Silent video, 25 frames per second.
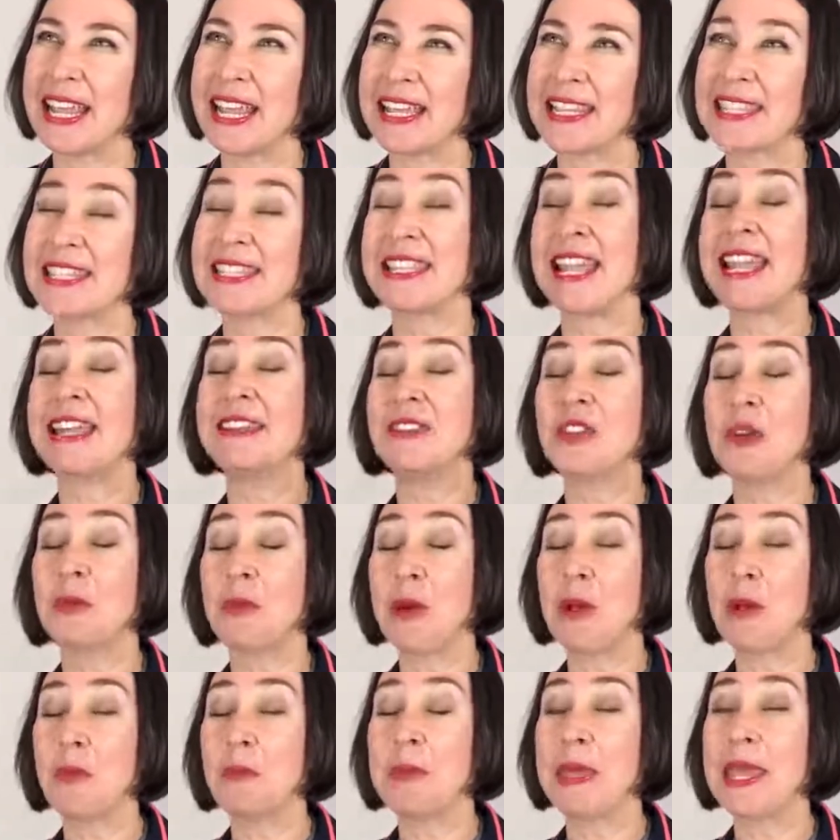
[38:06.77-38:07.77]
extend your
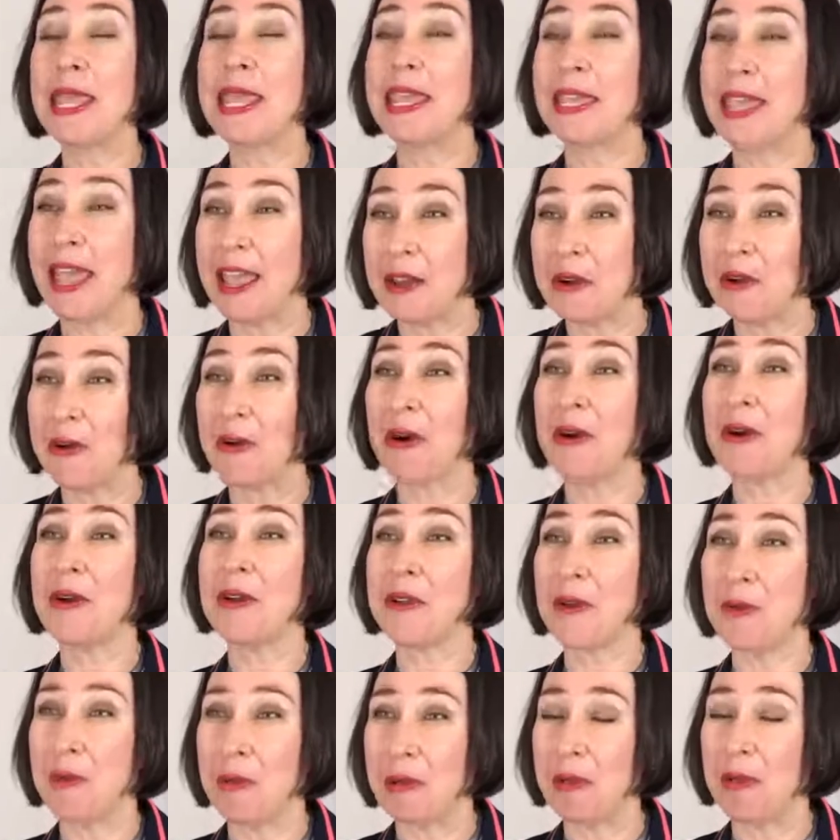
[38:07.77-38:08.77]
well-being and grow
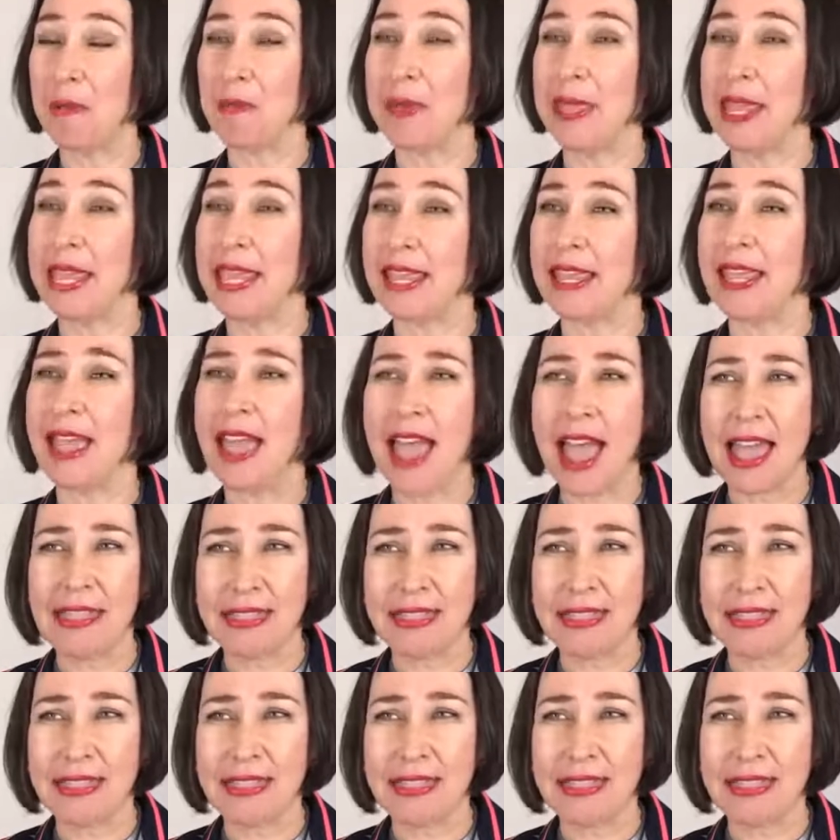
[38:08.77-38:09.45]
your well-being,